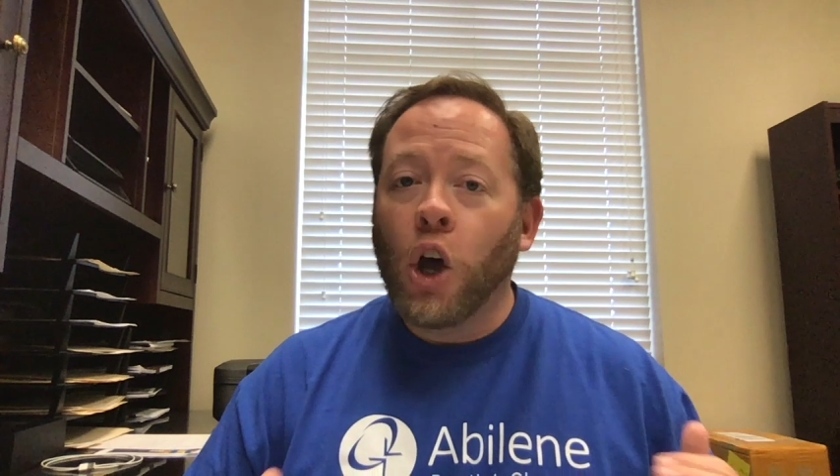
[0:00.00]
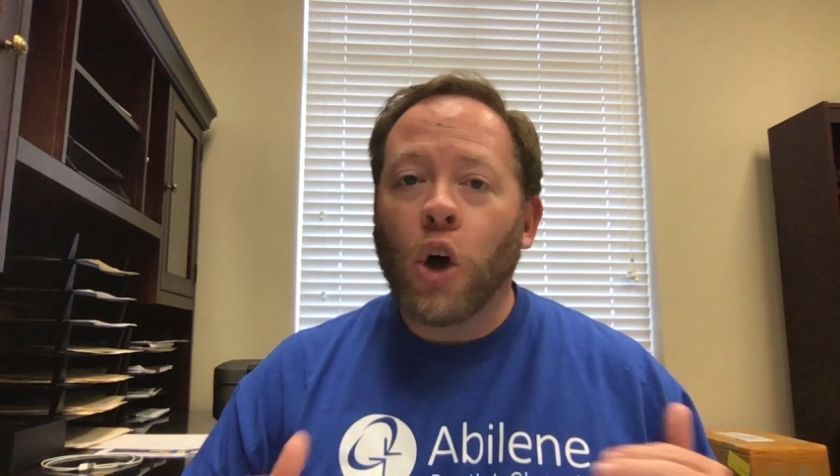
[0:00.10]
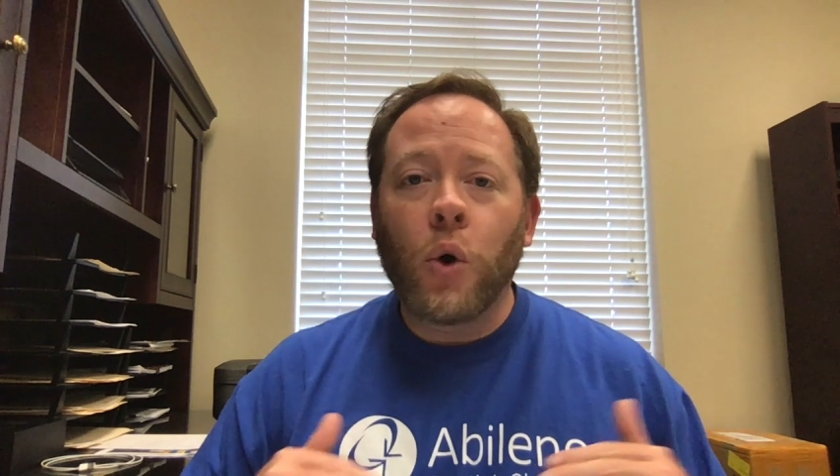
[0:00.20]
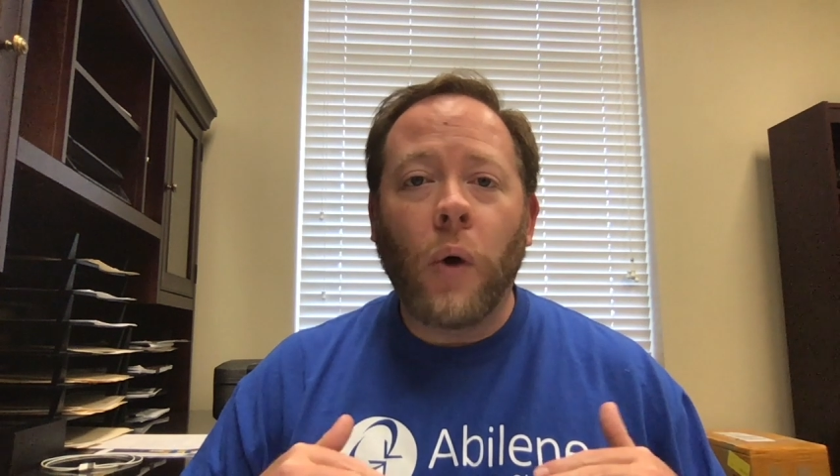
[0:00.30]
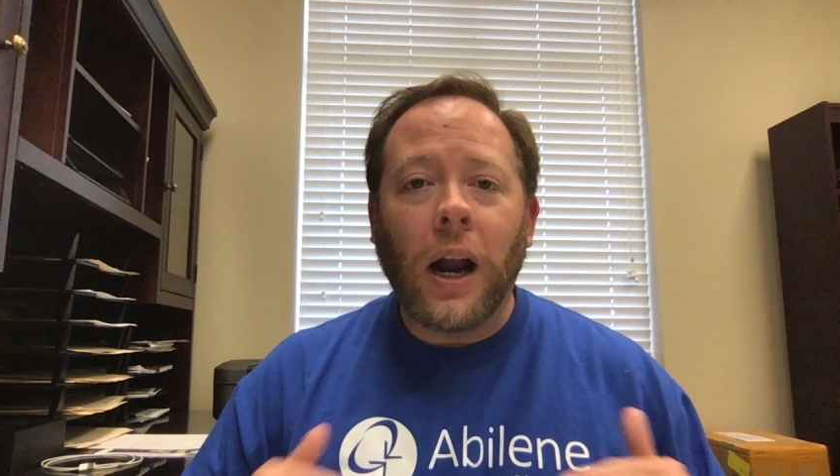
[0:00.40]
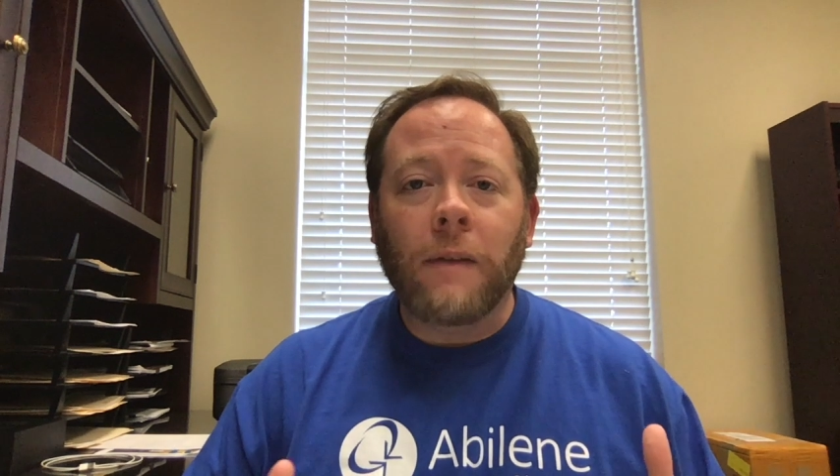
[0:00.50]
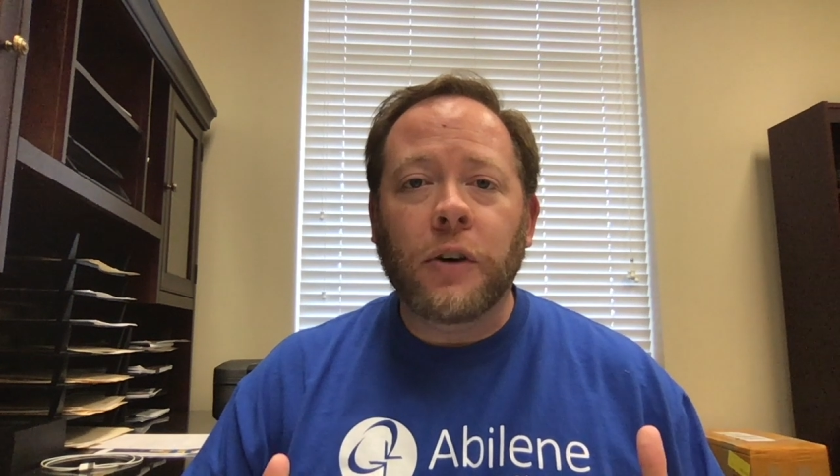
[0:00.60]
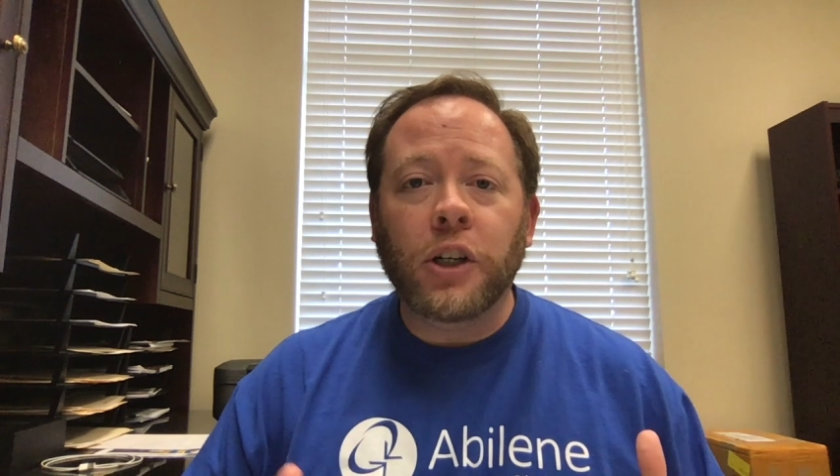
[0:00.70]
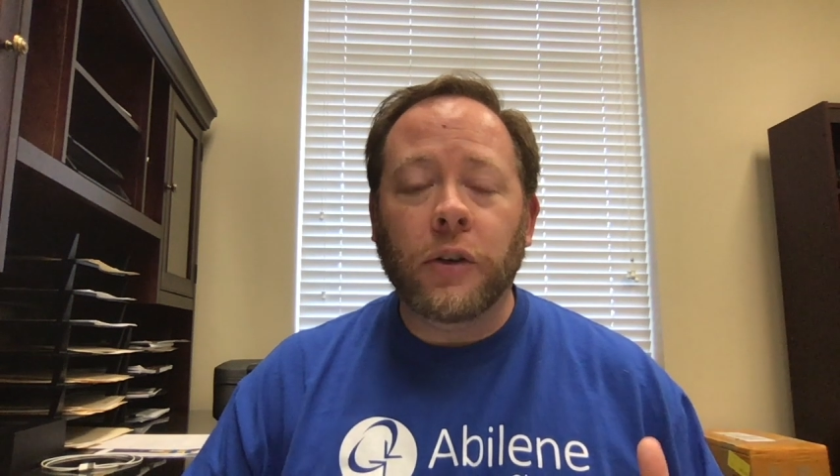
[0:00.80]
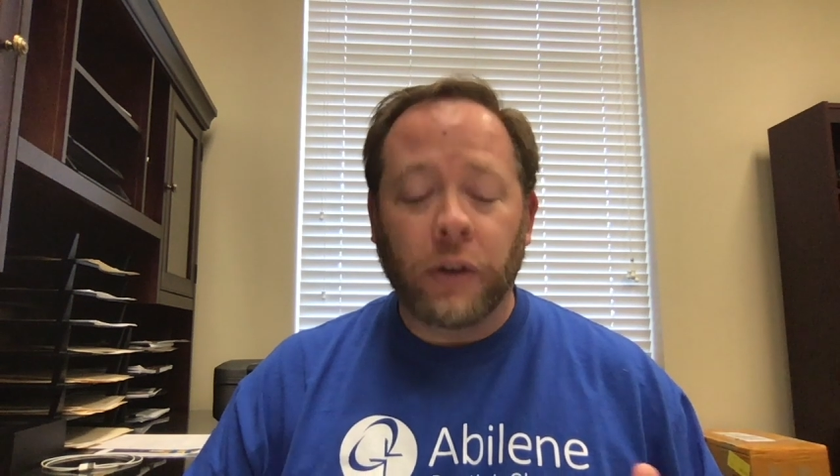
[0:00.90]
whoever
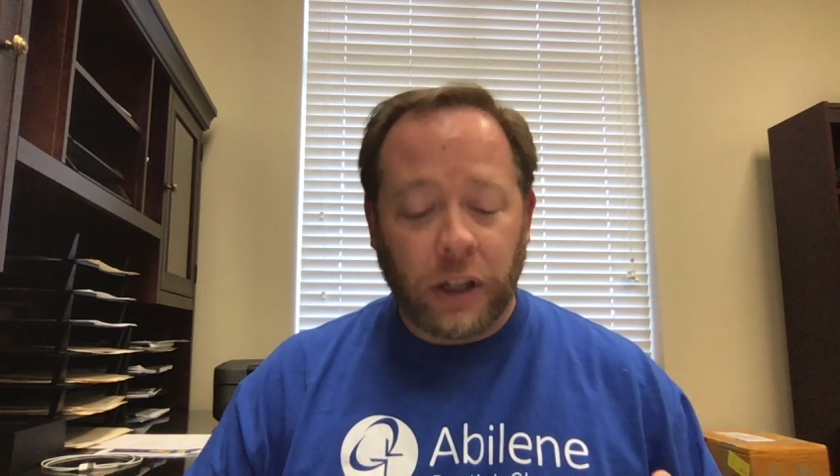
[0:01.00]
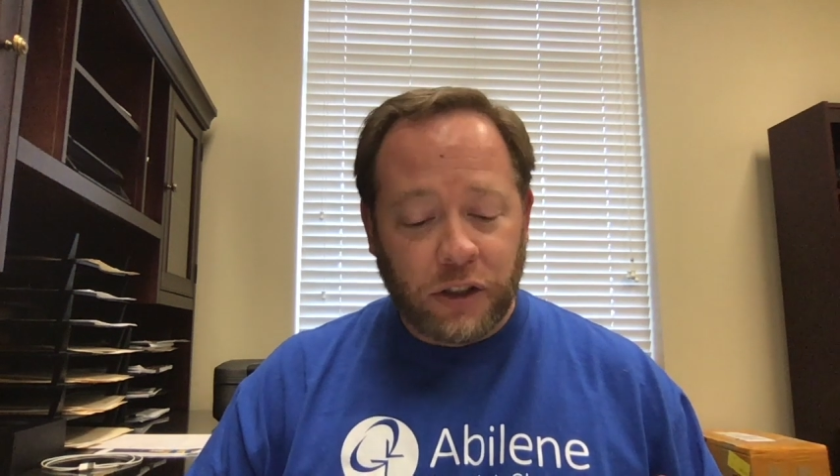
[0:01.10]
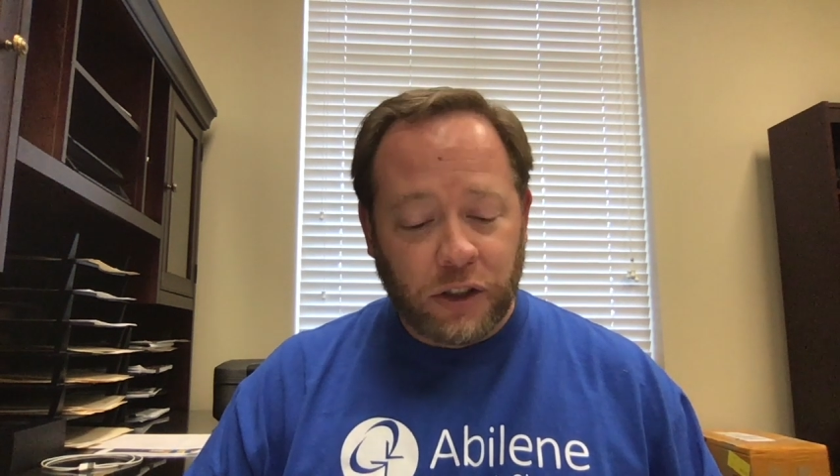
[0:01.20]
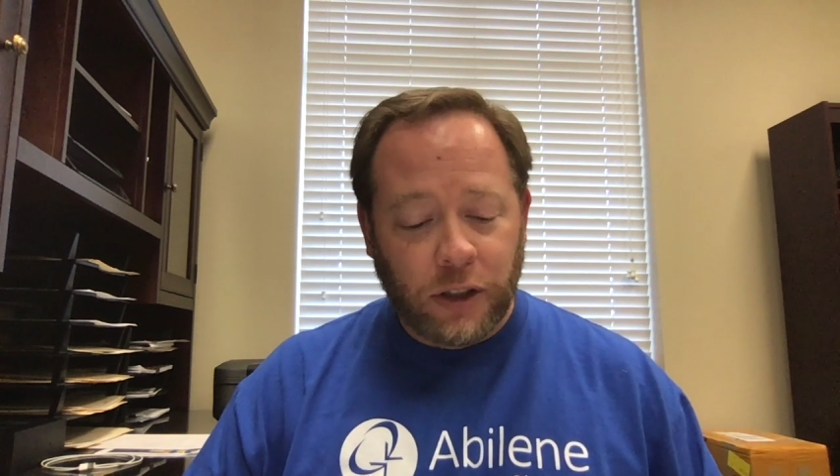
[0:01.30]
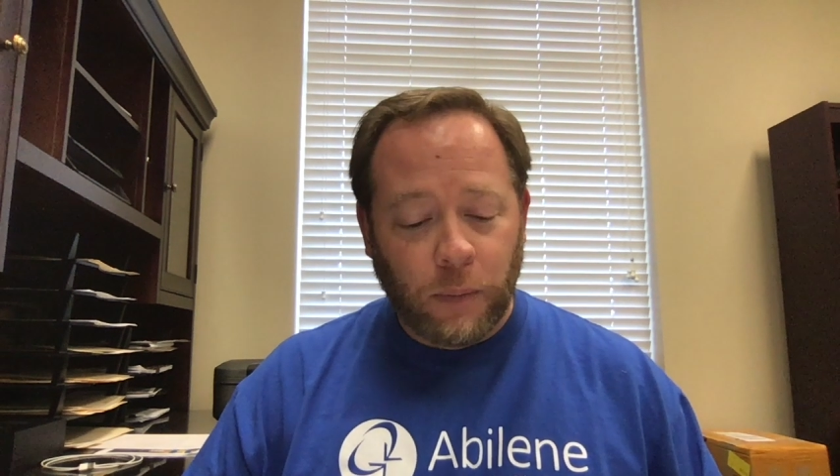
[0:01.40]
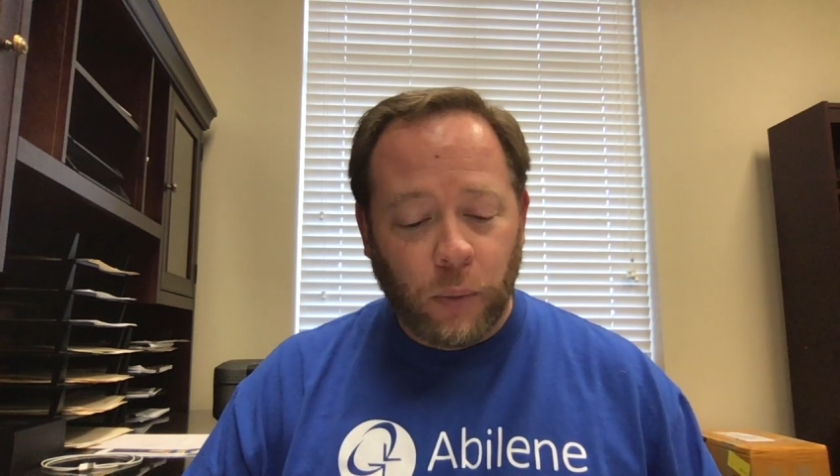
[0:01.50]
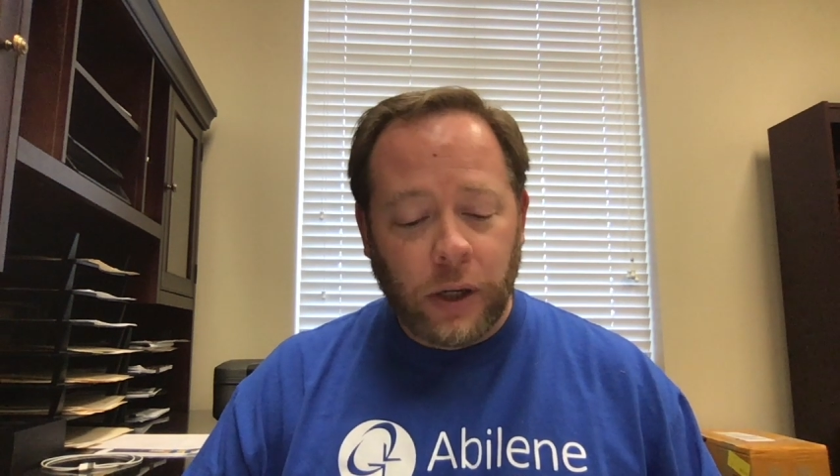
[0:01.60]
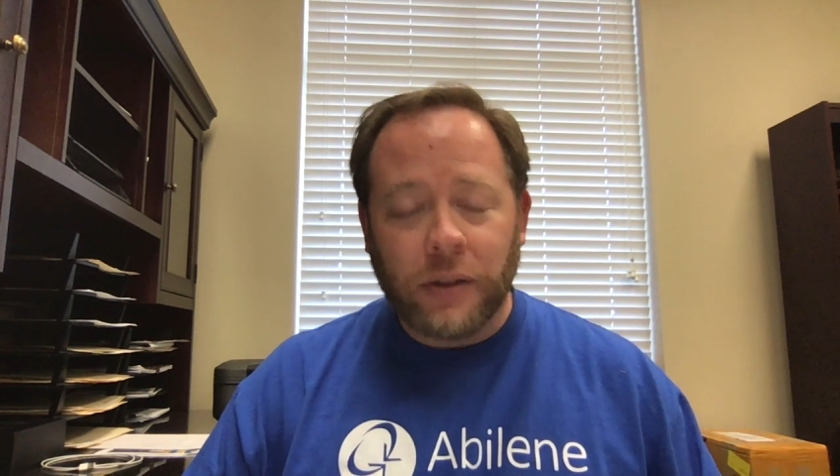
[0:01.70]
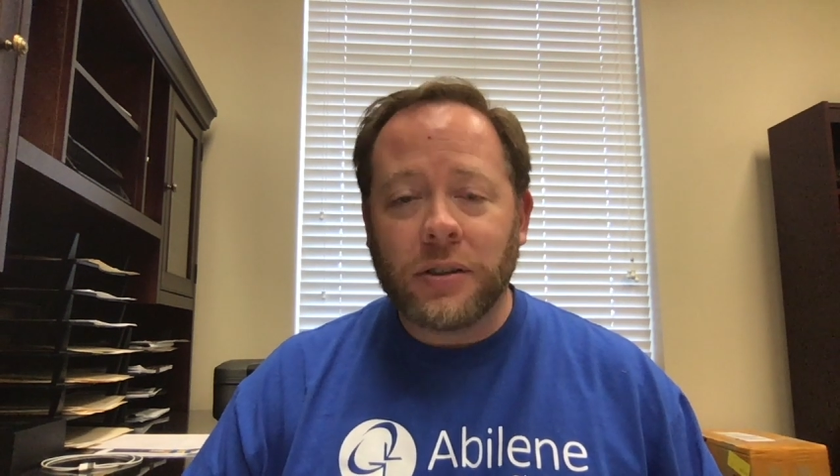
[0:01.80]
you're in relationship with.